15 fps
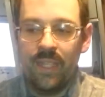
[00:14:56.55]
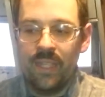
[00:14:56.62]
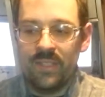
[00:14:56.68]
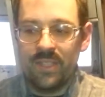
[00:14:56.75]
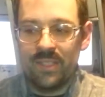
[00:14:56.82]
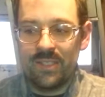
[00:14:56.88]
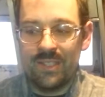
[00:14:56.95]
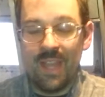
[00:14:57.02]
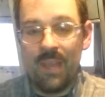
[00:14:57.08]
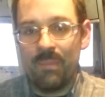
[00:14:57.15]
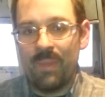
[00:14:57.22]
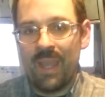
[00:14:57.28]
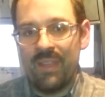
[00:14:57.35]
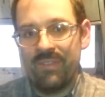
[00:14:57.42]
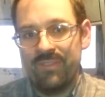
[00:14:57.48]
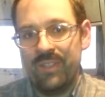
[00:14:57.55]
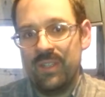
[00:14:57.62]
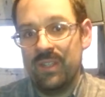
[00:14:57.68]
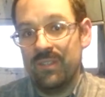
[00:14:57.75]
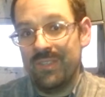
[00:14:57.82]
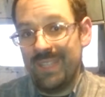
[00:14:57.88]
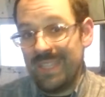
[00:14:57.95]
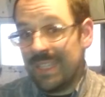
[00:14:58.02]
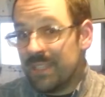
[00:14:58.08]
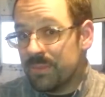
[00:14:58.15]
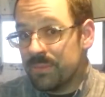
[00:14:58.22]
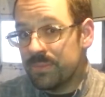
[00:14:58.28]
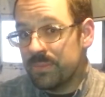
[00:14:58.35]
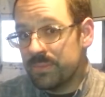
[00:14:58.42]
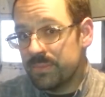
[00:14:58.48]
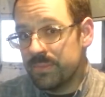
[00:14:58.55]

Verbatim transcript: is it's not my fear of him